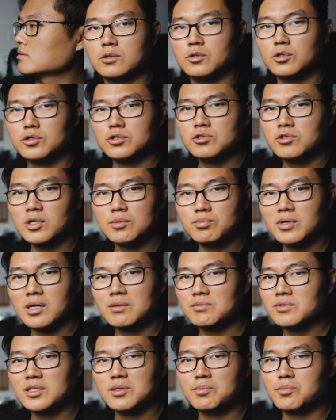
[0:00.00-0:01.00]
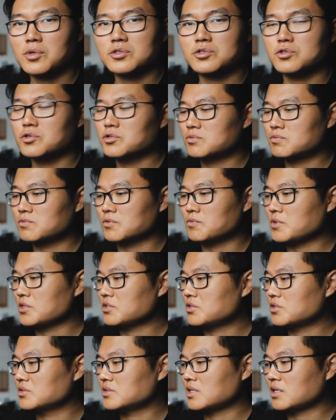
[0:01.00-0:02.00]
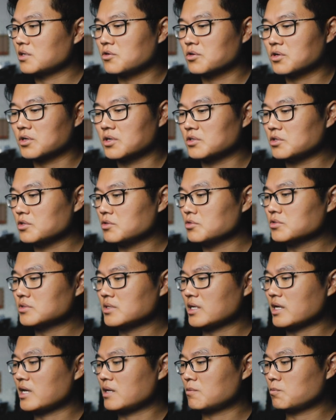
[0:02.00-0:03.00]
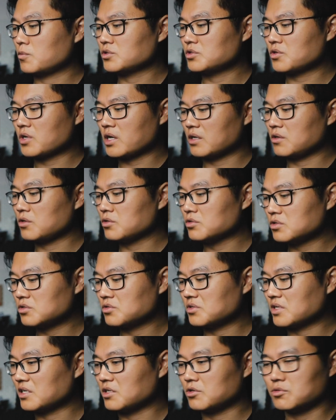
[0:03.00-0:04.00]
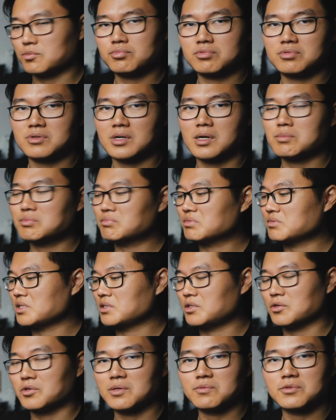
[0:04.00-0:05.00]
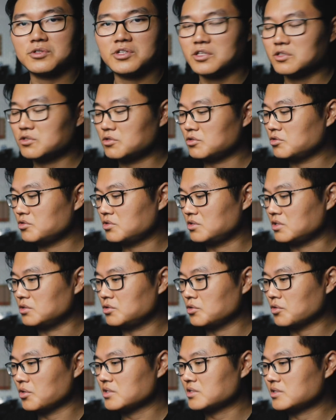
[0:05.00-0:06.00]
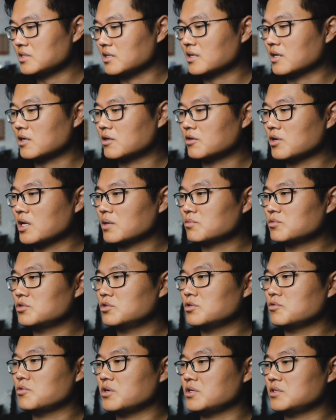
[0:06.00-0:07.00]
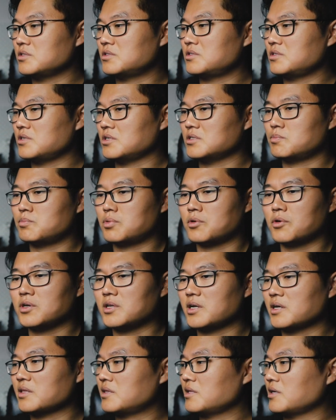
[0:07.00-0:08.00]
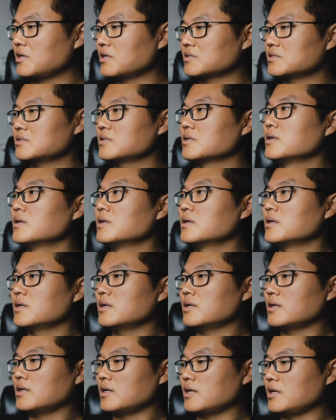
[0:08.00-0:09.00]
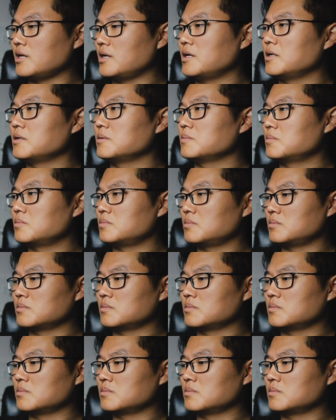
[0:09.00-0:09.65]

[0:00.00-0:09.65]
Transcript: Those two are probably the most useful features that you're going to use, and once you get used to that, you probably don't even need to use the joystick. All you have to do is just point at things and